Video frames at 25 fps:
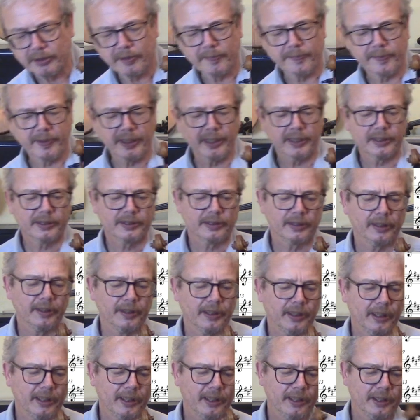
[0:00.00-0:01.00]
That at
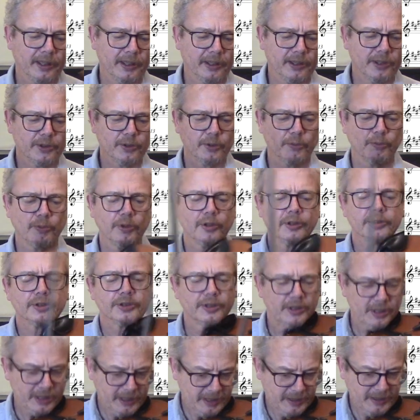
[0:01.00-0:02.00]
the end was
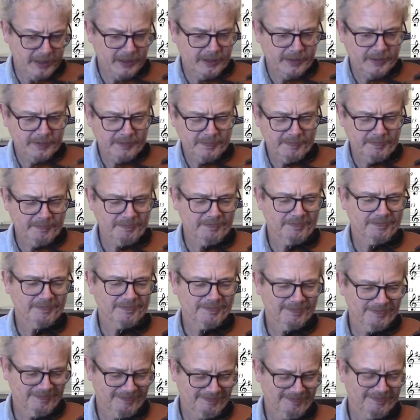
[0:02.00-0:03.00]
the
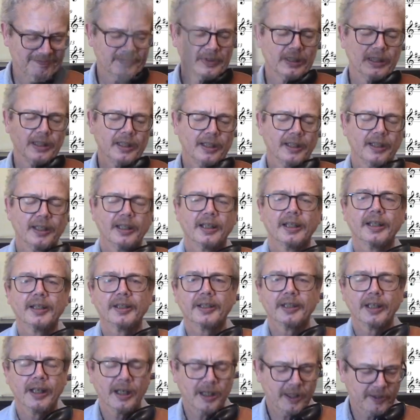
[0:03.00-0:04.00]

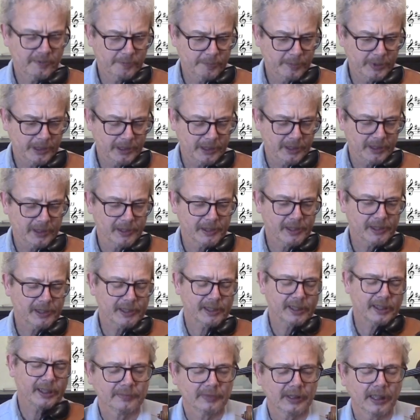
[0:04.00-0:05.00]
half bar,
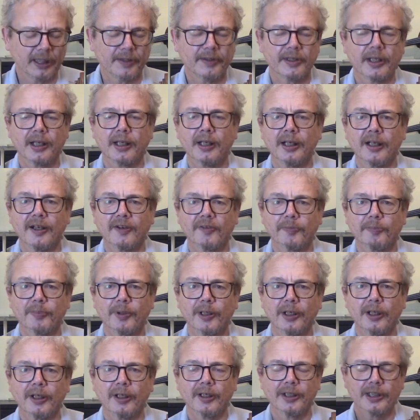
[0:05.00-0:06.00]
and that half
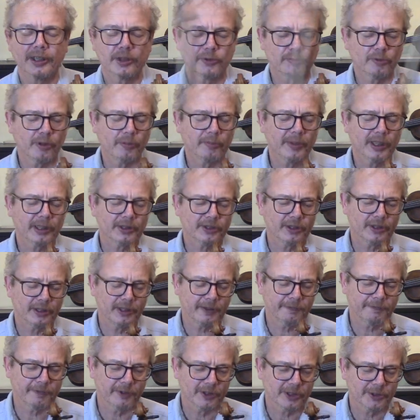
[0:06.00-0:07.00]
bar is what makes the
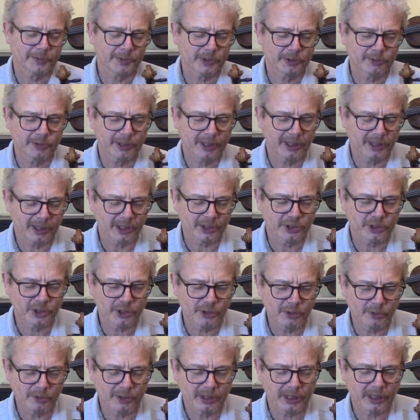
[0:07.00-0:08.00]
difference between a
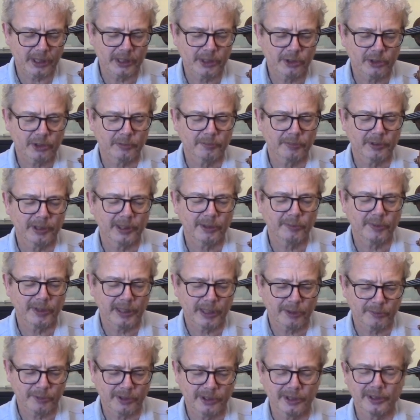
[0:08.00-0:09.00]
tune that you can play
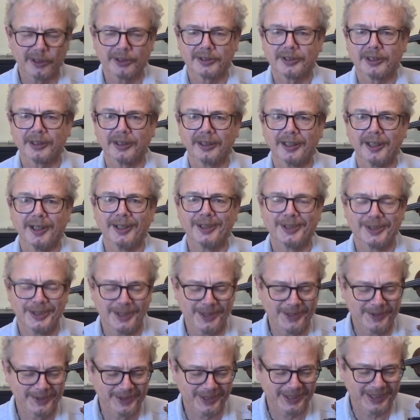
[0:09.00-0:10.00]
without rehearsing and a
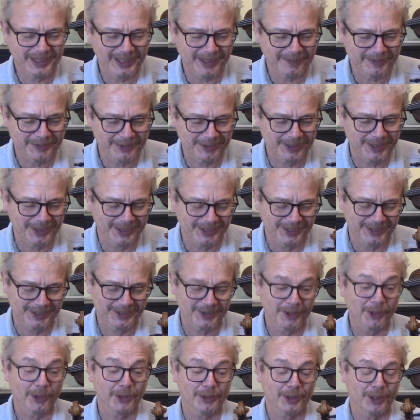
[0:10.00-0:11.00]
tune that you have to rehearse
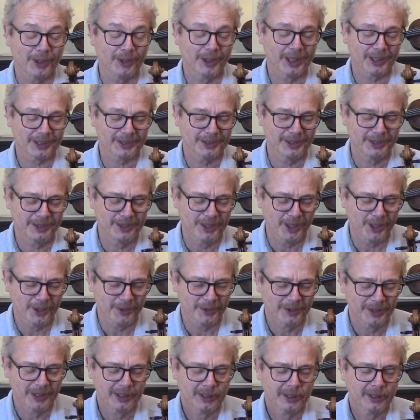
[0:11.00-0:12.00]
or actually know.